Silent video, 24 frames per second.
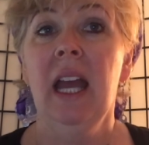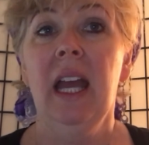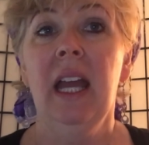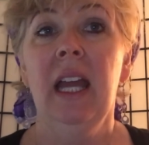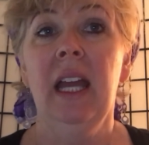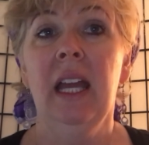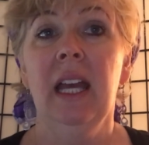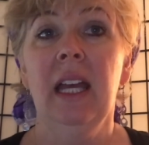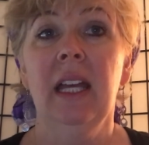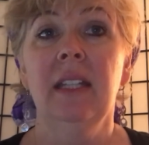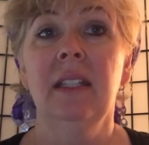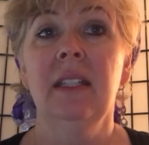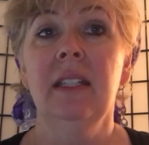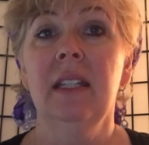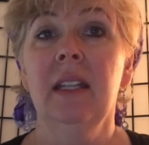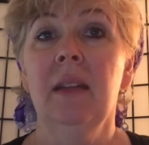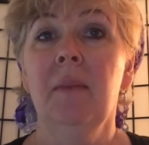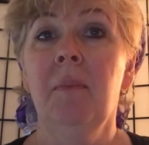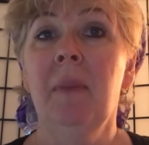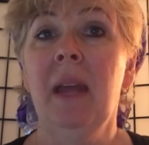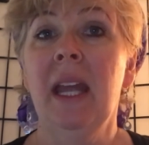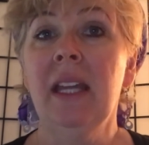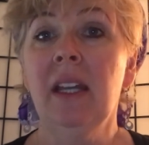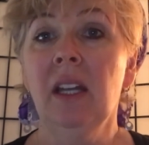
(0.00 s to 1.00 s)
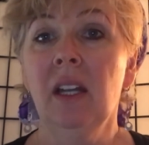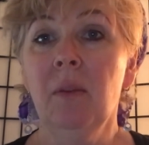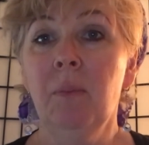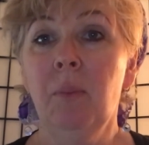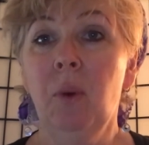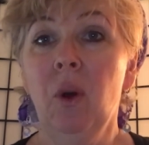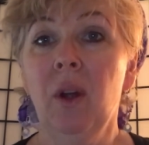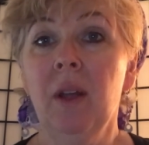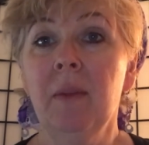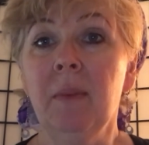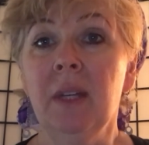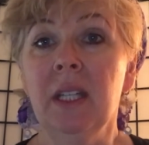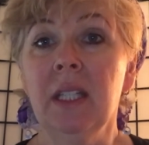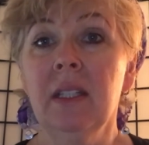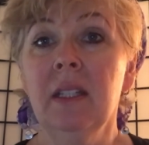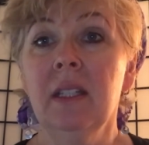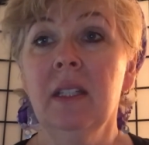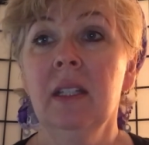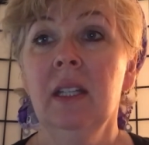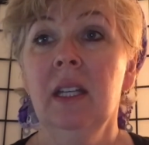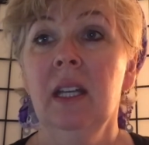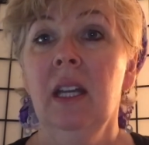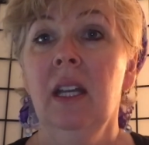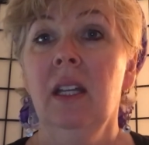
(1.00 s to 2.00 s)
and make an appointment
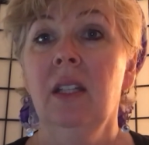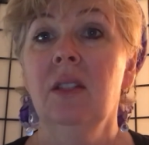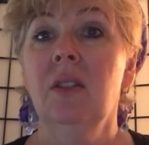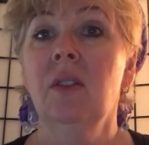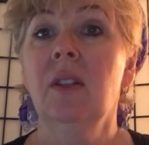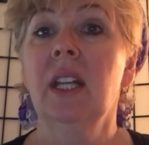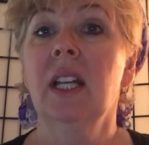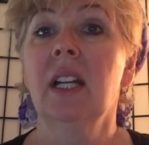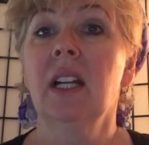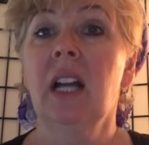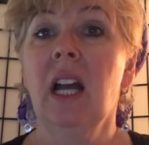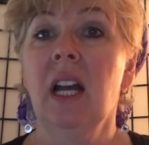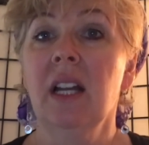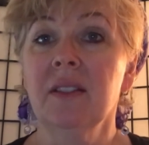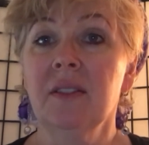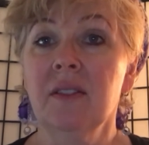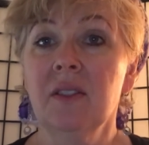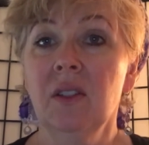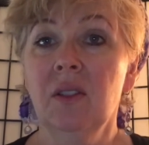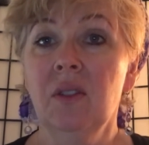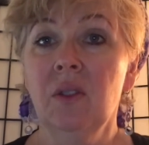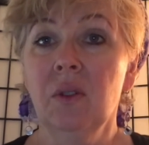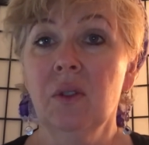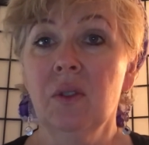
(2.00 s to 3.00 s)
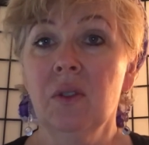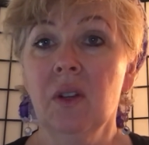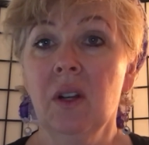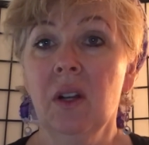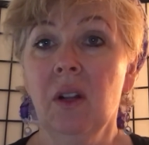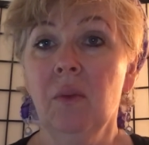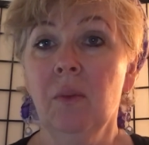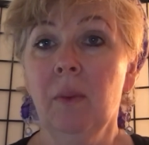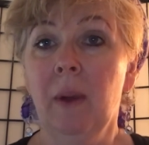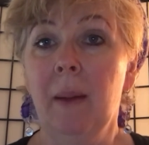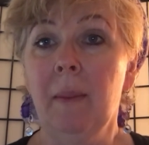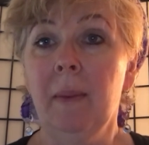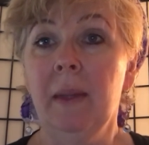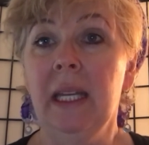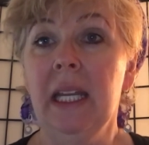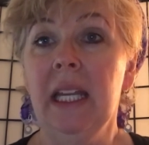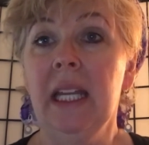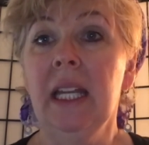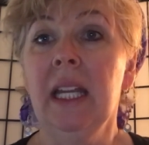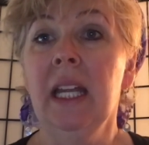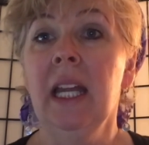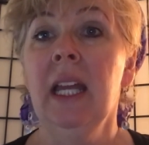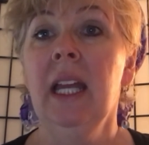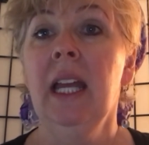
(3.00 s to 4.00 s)
to get a constitutional
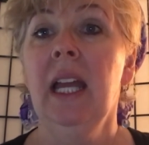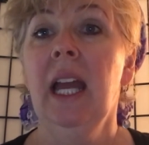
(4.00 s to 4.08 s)
remedy